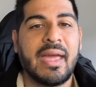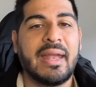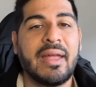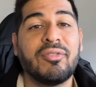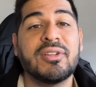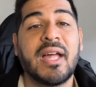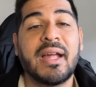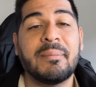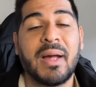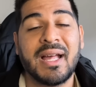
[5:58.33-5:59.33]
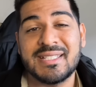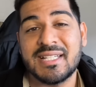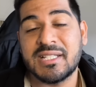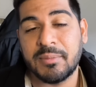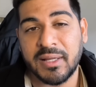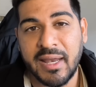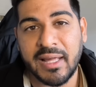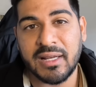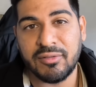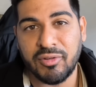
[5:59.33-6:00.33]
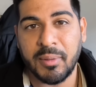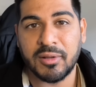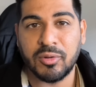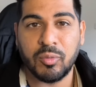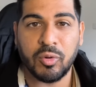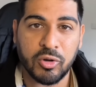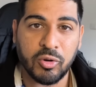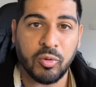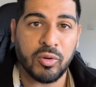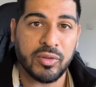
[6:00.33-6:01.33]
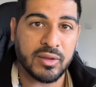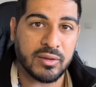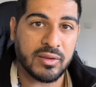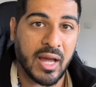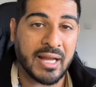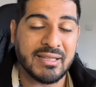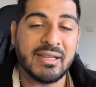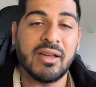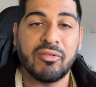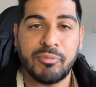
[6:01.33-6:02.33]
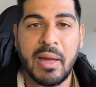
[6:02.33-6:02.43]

and every time I say something negative about the word or the, the idea of